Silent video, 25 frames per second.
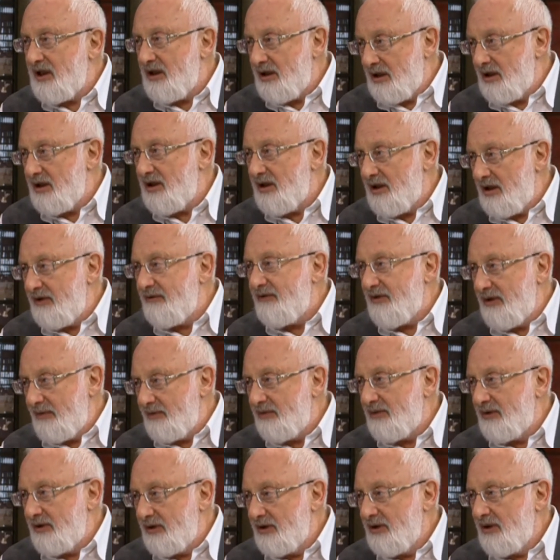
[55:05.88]
It's called,
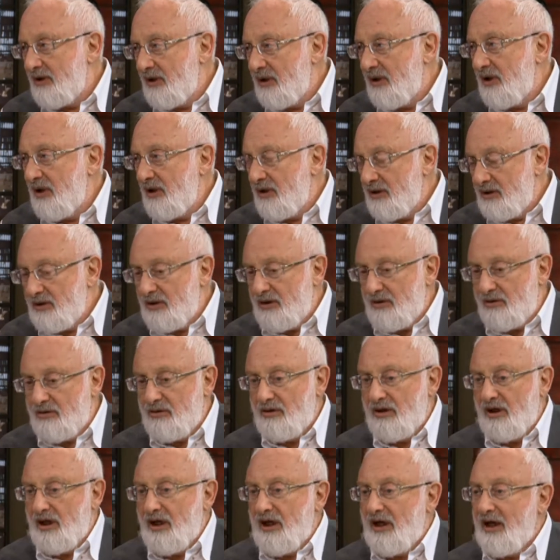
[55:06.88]

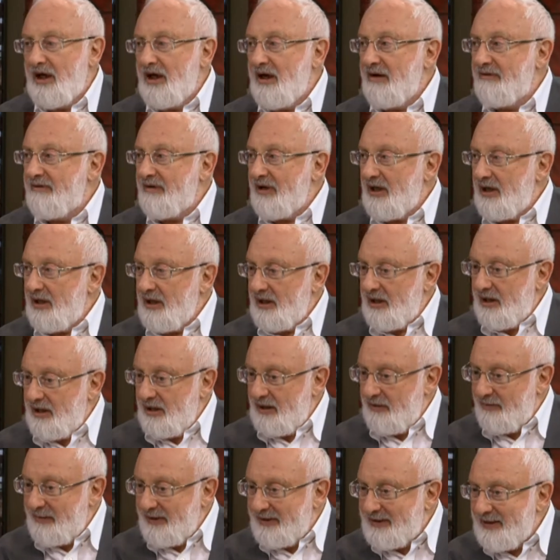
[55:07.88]
it's like
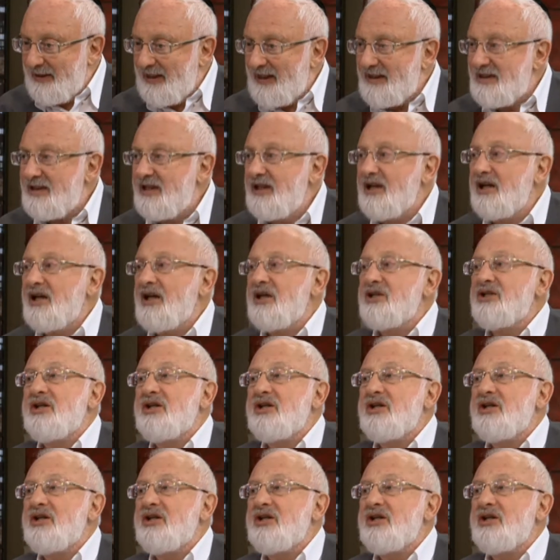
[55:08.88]
a trade.